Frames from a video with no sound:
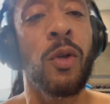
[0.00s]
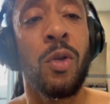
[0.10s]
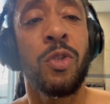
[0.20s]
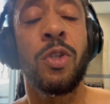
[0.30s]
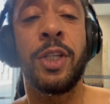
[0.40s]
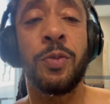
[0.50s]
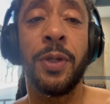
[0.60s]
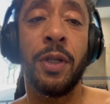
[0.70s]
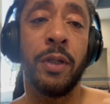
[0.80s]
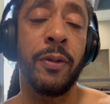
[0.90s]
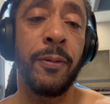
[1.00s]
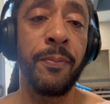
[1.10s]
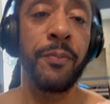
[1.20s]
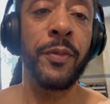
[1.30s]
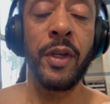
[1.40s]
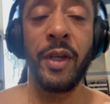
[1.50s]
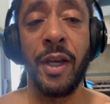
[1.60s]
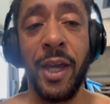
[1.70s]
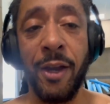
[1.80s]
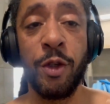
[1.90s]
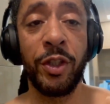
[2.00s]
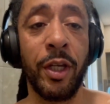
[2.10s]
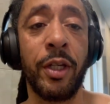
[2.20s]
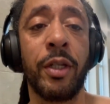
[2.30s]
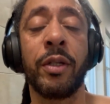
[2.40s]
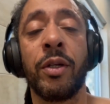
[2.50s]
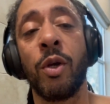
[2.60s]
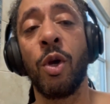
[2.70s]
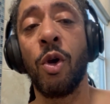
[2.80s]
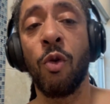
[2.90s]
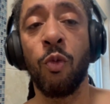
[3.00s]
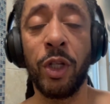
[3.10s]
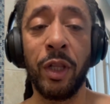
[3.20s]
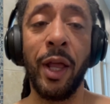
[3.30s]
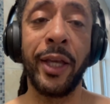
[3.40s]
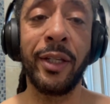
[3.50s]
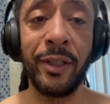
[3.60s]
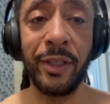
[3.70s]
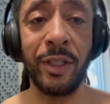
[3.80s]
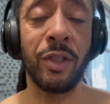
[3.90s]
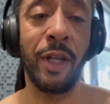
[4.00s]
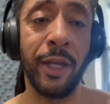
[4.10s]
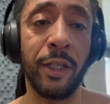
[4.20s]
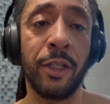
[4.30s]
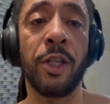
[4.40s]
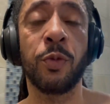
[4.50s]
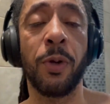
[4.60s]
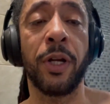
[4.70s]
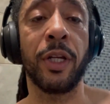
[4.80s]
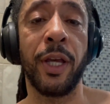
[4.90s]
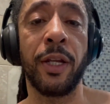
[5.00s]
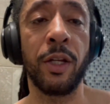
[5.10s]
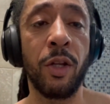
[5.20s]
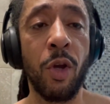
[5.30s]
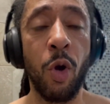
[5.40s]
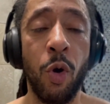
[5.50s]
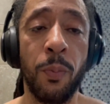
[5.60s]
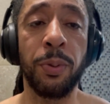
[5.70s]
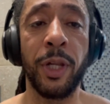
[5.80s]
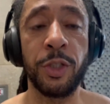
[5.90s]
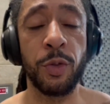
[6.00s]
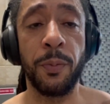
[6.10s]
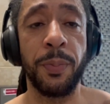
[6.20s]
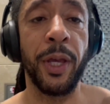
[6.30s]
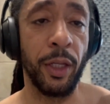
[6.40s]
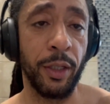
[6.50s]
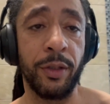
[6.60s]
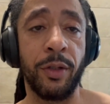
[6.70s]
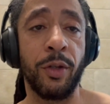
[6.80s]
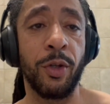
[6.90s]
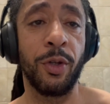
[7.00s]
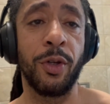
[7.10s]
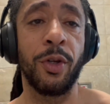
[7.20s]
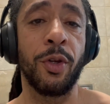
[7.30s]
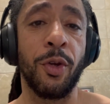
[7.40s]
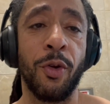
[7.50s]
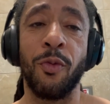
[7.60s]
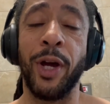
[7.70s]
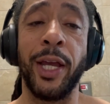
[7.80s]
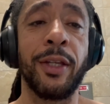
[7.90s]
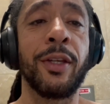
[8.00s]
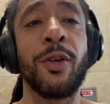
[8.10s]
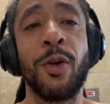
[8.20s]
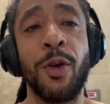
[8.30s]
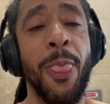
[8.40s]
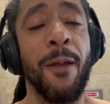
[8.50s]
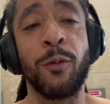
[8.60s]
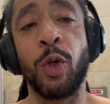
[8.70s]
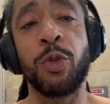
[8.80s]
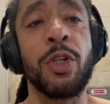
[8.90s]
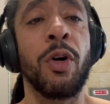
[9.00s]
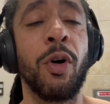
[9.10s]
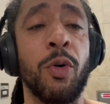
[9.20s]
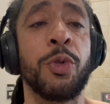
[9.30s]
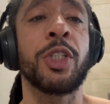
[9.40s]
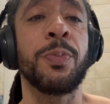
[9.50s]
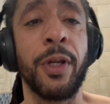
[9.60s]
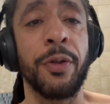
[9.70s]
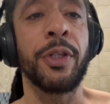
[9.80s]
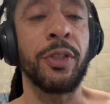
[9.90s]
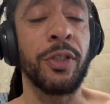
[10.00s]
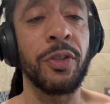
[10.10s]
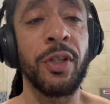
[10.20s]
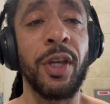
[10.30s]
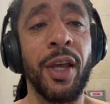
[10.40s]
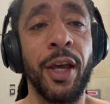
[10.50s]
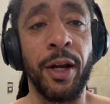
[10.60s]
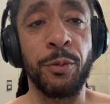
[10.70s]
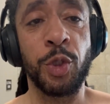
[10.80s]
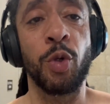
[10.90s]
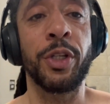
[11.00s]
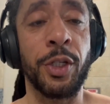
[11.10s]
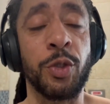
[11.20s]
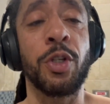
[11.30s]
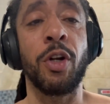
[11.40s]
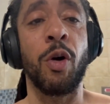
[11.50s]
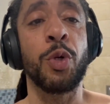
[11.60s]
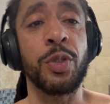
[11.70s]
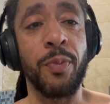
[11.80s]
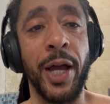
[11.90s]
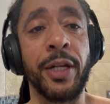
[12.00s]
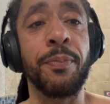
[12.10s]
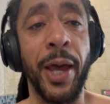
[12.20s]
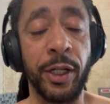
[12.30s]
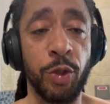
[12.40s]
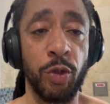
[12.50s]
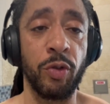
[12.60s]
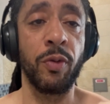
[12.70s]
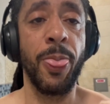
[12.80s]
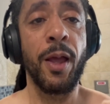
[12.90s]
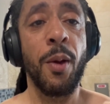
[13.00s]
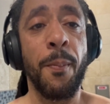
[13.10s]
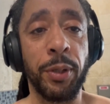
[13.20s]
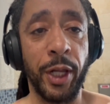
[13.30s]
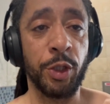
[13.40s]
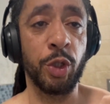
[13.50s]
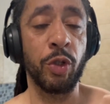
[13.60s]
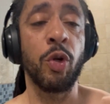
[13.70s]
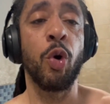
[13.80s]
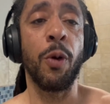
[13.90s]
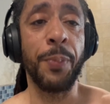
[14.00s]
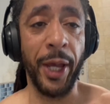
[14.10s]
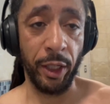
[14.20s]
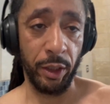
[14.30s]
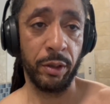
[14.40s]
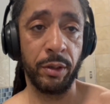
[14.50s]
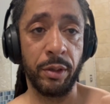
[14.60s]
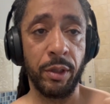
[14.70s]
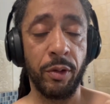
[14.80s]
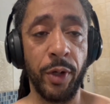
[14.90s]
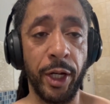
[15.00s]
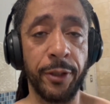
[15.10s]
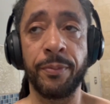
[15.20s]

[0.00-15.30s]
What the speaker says: So let's build. Everything we like and dislike is predicated on pleasure and pain. Right? Go through your own experiences, and I'm sure that you can always mind it back to pleasure or pain. Right?